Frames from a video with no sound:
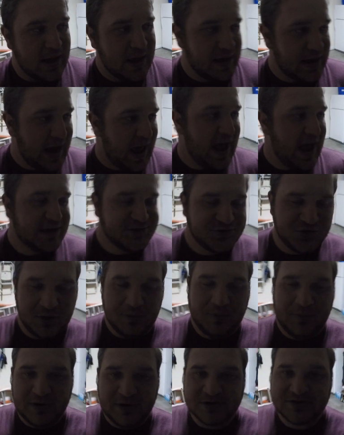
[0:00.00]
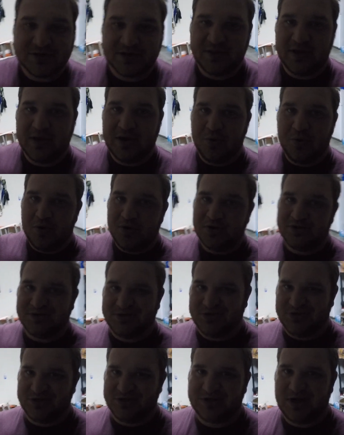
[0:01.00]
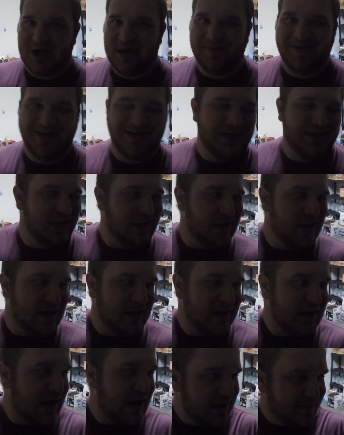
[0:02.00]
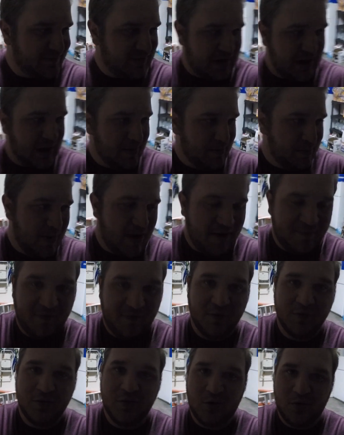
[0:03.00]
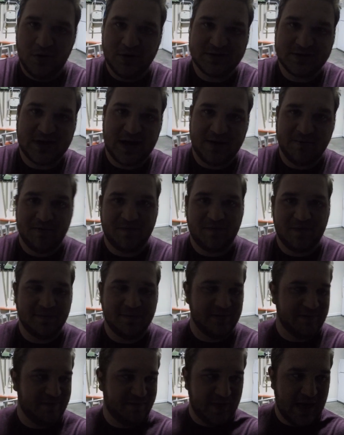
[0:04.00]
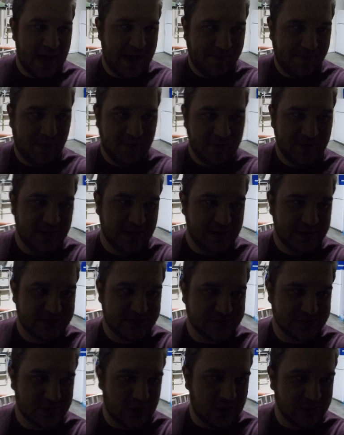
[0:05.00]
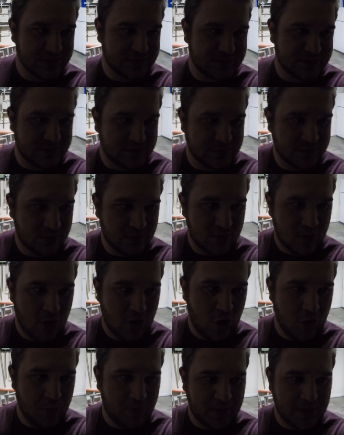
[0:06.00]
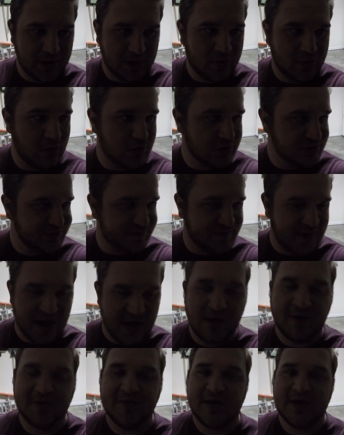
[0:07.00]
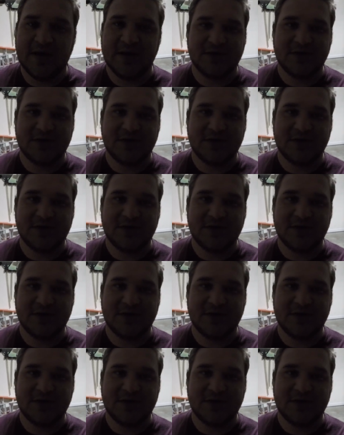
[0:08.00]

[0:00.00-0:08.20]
It actually appears that the noise is just coming, kind of like a muffled noise coming from the flap on the exhaust open and close valve.